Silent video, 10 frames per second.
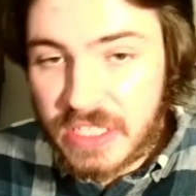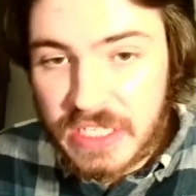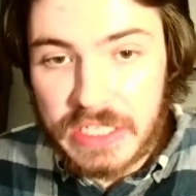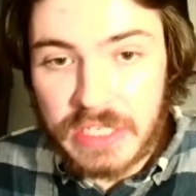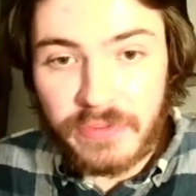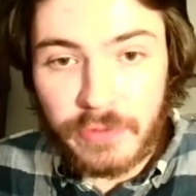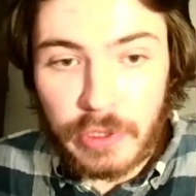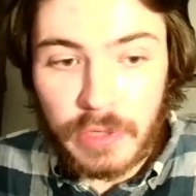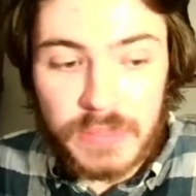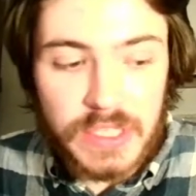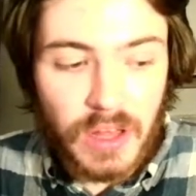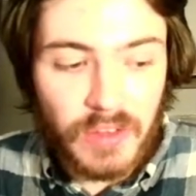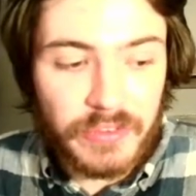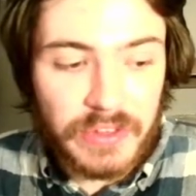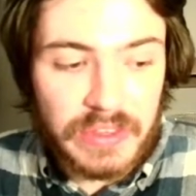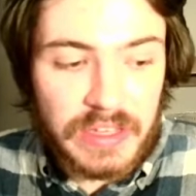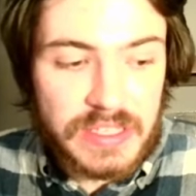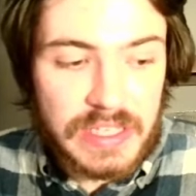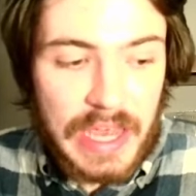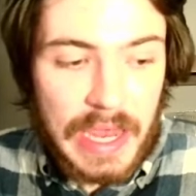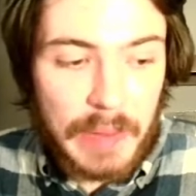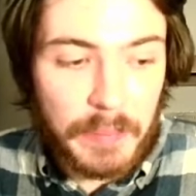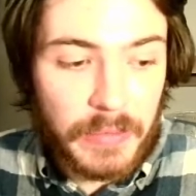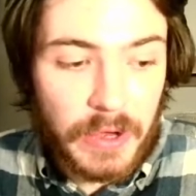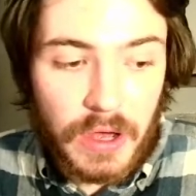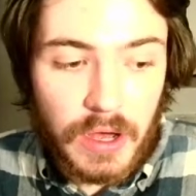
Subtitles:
season for himself in this game.